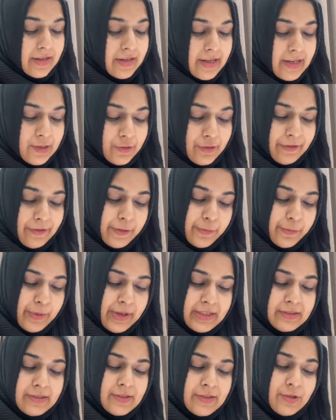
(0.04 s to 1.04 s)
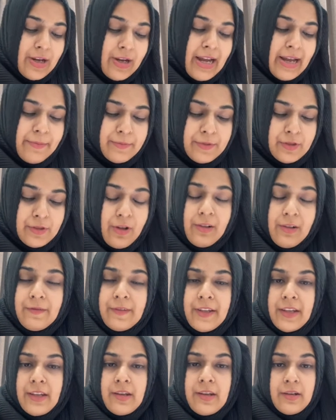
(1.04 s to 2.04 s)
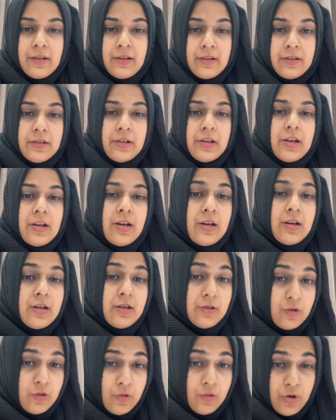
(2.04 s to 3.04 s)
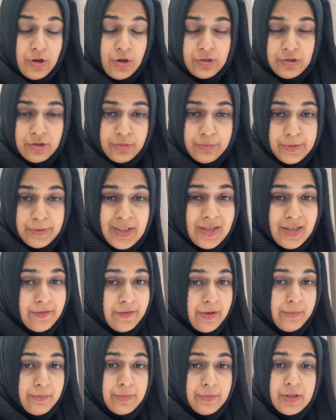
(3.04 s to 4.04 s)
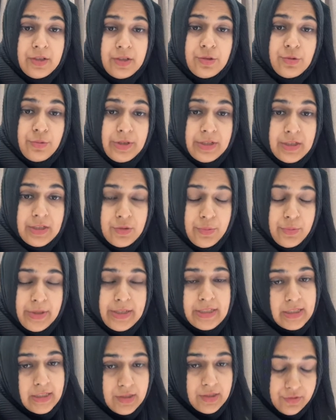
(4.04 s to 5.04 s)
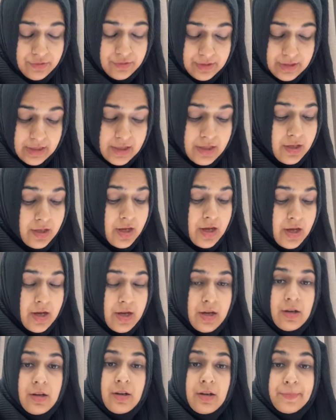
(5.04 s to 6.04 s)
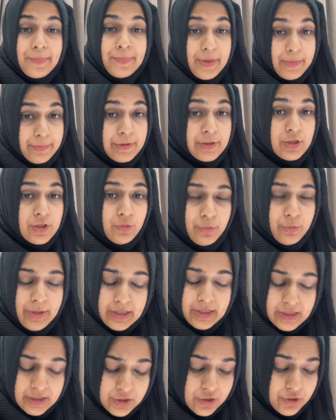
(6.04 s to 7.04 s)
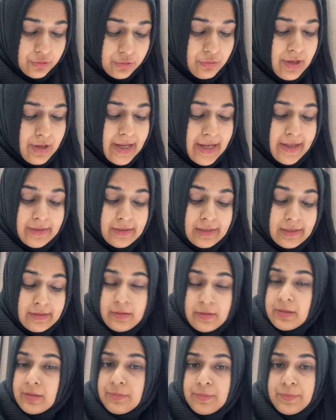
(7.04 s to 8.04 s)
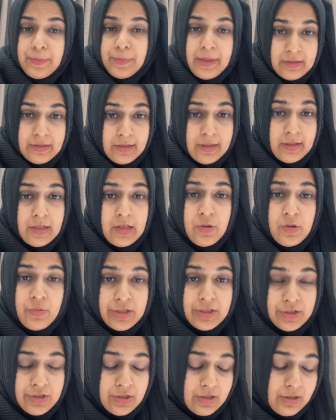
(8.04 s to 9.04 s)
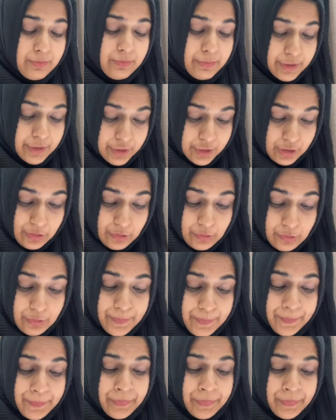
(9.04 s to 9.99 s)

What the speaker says: Hello everyone. So I'm solving here October-November 2023 paper 2 variant 2, and this is basically question number 2,